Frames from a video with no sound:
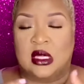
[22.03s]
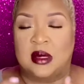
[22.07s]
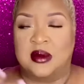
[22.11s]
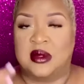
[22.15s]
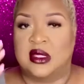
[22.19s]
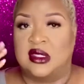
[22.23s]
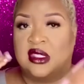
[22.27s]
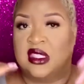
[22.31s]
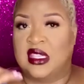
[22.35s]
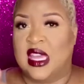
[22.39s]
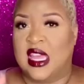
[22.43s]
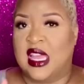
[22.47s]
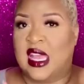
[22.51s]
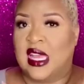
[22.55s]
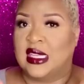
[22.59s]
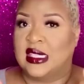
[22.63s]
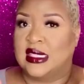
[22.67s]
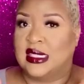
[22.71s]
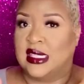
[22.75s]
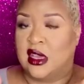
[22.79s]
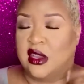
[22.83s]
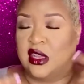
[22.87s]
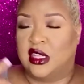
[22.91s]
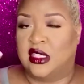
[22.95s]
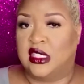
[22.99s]
So today I
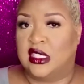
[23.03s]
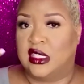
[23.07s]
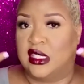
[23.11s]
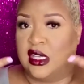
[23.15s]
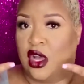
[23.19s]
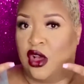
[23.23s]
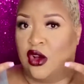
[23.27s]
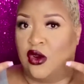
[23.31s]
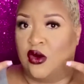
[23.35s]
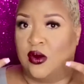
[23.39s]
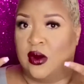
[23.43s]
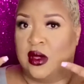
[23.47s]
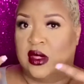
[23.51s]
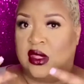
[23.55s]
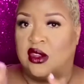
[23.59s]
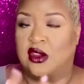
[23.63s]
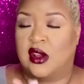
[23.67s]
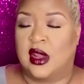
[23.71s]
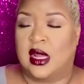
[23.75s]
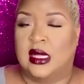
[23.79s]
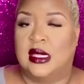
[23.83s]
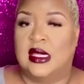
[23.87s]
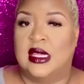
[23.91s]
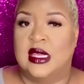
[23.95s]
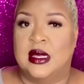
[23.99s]
decided to go with
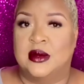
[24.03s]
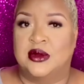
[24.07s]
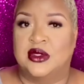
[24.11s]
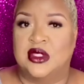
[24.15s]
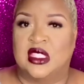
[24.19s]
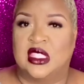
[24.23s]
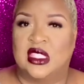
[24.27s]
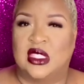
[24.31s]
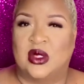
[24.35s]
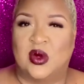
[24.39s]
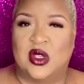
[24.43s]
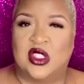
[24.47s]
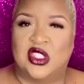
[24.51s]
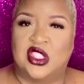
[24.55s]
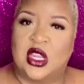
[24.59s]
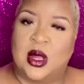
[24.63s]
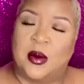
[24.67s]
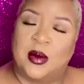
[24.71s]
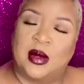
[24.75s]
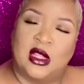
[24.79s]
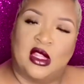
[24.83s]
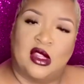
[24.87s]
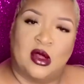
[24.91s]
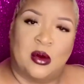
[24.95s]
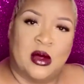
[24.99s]
dark lip just to switch it up a
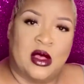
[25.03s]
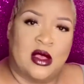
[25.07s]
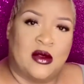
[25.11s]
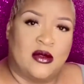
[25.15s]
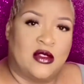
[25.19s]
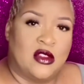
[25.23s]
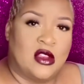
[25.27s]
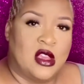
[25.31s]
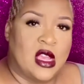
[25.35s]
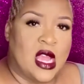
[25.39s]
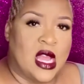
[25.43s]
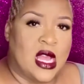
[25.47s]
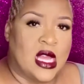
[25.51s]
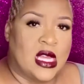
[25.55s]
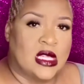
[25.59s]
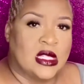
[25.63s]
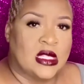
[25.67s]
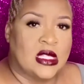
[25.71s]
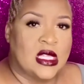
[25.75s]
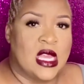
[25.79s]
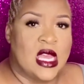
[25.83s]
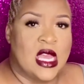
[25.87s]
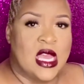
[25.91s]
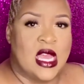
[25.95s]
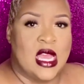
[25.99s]
little bit for you guys.
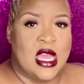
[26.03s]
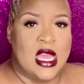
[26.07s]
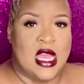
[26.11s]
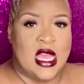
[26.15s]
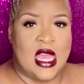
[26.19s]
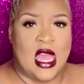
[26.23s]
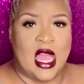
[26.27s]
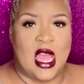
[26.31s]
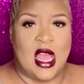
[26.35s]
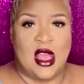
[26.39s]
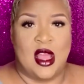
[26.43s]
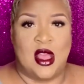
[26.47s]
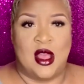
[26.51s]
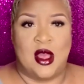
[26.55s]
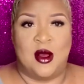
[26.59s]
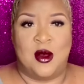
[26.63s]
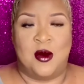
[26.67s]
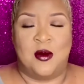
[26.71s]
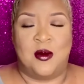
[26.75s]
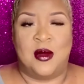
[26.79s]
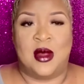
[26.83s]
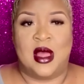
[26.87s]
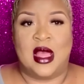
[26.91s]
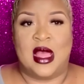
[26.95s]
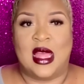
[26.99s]

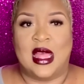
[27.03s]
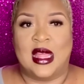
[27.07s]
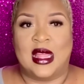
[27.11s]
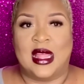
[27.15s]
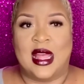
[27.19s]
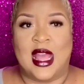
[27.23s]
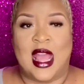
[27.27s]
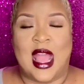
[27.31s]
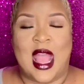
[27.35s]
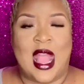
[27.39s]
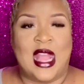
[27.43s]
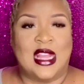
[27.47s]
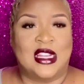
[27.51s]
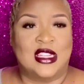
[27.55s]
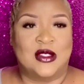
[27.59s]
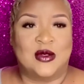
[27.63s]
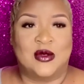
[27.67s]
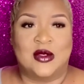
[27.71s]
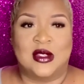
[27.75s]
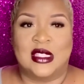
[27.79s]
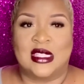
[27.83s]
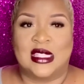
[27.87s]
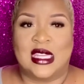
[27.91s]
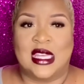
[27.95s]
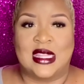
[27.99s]
I just want
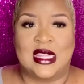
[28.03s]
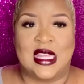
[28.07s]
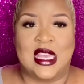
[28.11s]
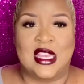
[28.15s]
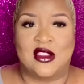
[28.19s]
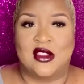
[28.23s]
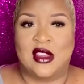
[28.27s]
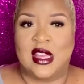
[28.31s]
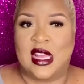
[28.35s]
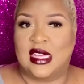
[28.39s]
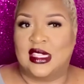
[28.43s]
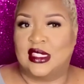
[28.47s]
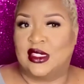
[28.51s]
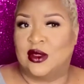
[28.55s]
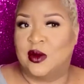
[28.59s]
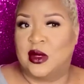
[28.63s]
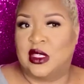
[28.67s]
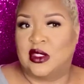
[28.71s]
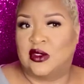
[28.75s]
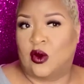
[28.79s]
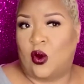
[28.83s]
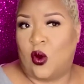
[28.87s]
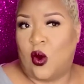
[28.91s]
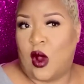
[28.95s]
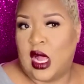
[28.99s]
to say thank you guys so much
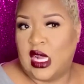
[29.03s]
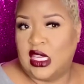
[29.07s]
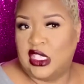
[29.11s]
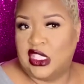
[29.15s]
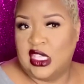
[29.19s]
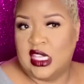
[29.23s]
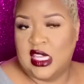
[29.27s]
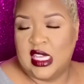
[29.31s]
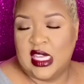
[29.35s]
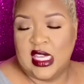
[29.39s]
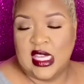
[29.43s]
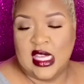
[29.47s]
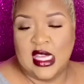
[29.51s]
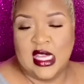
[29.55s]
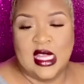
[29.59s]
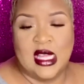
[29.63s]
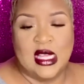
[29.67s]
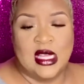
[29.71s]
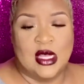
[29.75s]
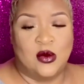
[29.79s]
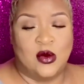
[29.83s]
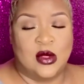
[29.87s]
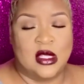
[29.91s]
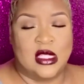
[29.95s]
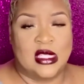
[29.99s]
for watching. I
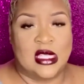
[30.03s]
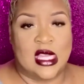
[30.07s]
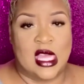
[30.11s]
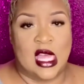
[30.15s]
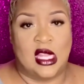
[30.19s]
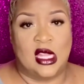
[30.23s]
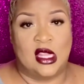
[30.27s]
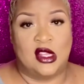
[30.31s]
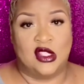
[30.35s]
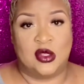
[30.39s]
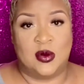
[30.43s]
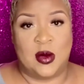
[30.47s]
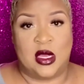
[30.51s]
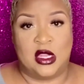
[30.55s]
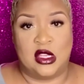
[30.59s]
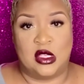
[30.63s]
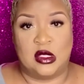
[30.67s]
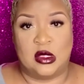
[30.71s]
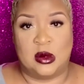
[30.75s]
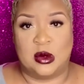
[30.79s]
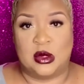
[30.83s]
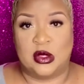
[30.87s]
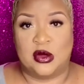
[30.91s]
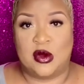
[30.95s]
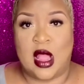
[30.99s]
want to say hello to my new
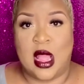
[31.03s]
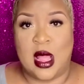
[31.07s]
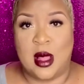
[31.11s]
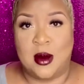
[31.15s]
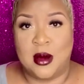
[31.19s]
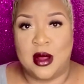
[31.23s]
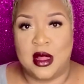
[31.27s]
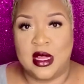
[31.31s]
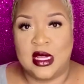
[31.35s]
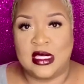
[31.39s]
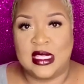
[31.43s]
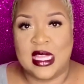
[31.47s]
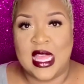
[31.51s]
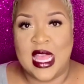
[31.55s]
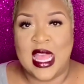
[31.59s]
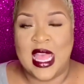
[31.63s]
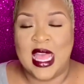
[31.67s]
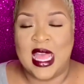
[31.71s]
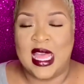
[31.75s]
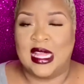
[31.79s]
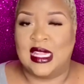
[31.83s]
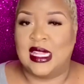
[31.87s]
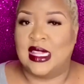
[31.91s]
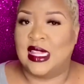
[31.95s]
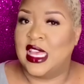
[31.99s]
subscribers,
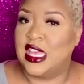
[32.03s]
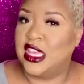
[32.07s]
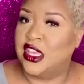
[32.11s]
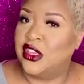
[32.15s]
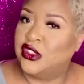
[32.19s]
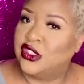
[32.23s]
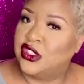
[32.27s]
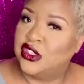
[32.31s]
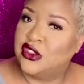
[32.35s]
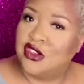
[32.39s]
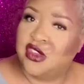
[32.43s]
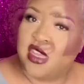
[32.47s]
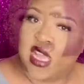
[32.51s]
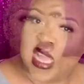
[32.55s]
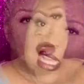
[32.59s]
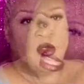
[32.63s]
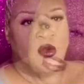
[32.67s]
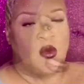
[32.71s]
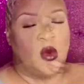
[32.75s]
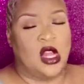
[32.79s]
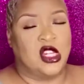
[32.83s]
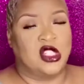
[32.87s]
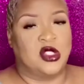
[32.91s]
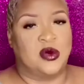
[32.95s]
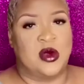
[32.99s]
and thank you to you guys
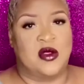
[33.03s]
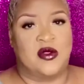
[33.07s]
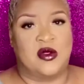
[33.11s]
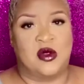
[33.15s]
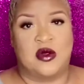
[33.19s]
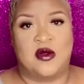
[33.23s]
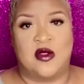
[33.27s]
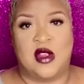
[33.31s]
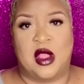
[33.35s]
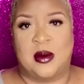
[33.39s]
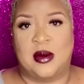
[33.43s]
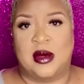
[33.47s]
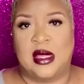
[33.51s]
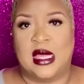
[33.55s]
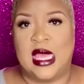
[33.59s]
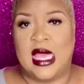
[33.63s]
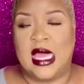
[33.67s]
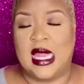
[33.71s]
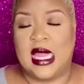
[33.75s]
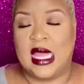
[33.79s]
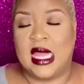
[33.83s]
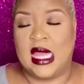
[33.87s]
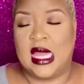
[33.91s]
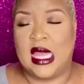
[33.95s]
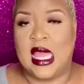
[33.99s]
watching me from the very
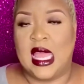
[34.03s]
beginning.